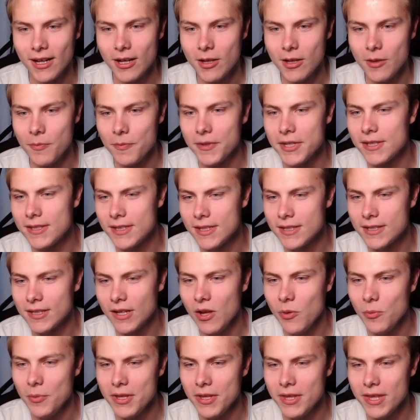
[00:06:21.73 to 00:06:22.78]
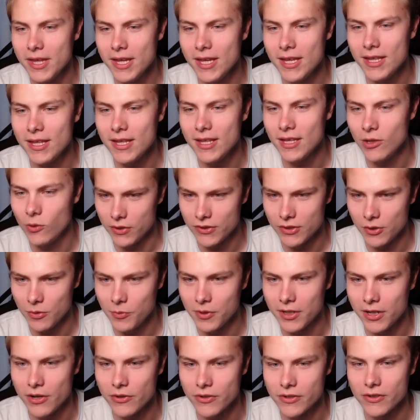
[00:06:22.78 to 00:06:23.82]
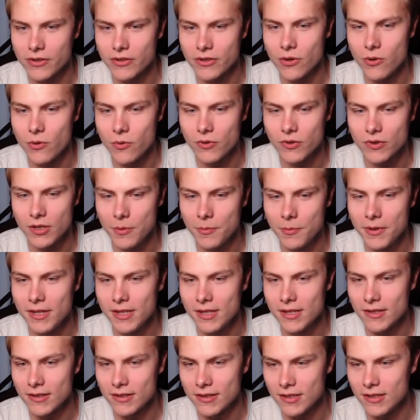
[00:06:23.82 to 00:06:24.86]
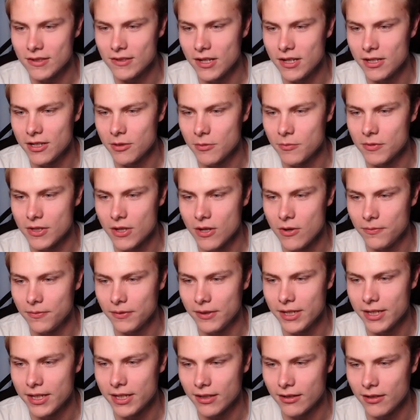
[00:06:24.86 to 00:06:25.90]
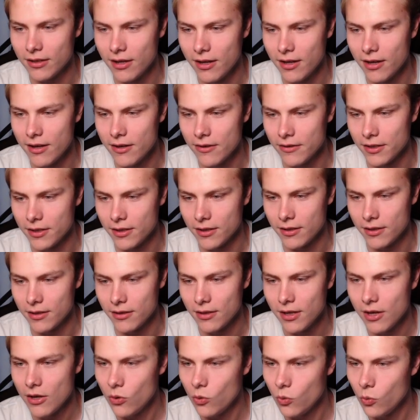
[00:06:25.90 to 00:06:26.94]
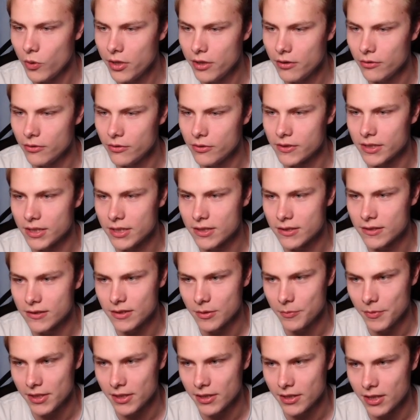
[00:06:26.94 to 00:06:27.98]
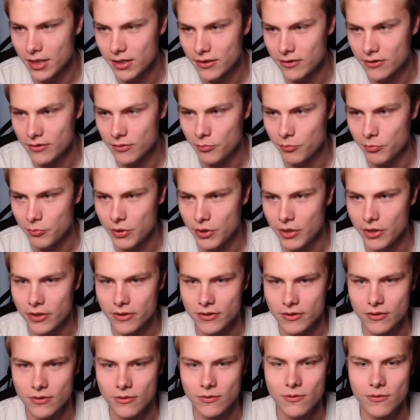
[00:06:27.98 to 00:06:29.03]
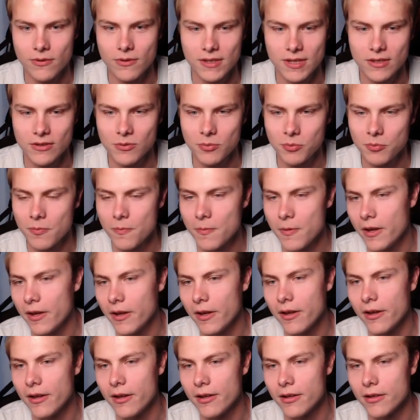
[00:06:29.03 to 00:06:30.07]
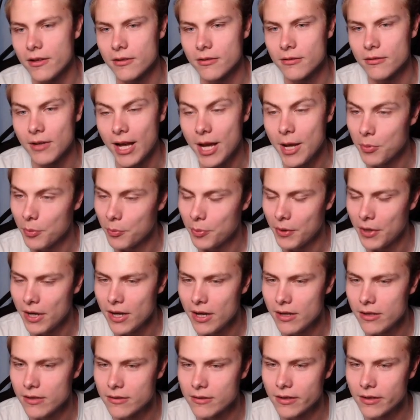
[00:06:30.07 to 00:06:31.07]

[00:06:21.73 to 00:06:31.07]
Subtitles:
He did tell me that it was someone else's, so some of these he's done himself, like the wheels and some of the custom parts to these hyperpods.